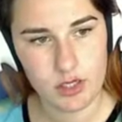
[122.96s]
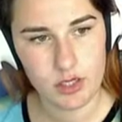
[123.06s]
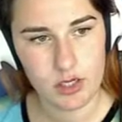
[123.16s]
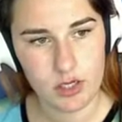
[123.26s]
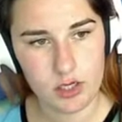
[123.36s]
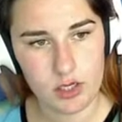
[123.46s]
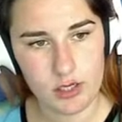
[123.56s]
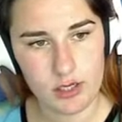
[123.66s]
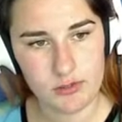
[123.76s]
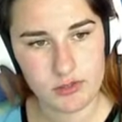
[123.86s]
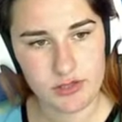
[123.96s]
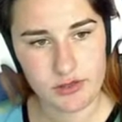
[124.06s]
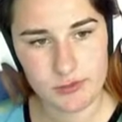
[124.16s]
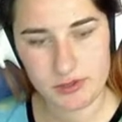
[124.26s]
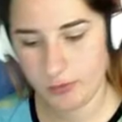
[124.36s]
Um, generator between
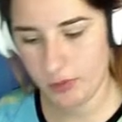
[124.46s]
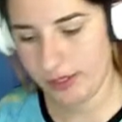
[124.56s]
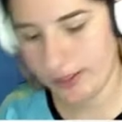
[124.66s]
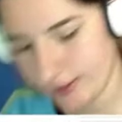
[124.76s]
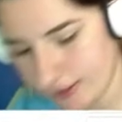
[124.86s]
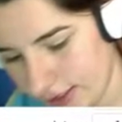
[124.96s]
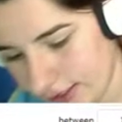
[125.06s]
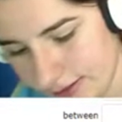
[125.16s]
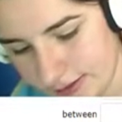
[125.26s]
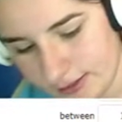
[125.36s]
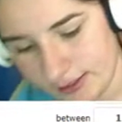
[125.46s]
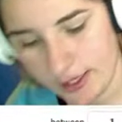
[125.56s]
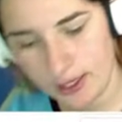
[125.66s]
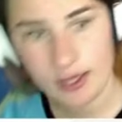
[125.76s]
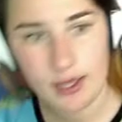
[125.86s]
one and
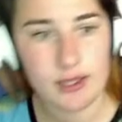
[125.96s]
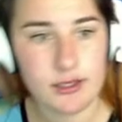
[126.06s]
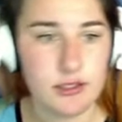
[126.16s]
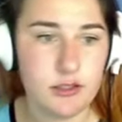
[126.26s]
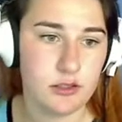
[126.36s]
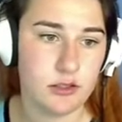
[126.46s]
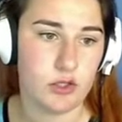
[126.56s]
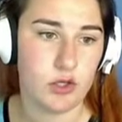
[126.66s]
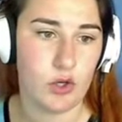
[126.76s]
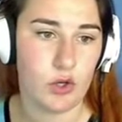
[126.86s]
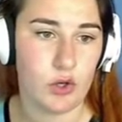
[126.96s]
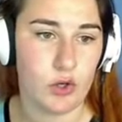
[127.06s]
ten. Go.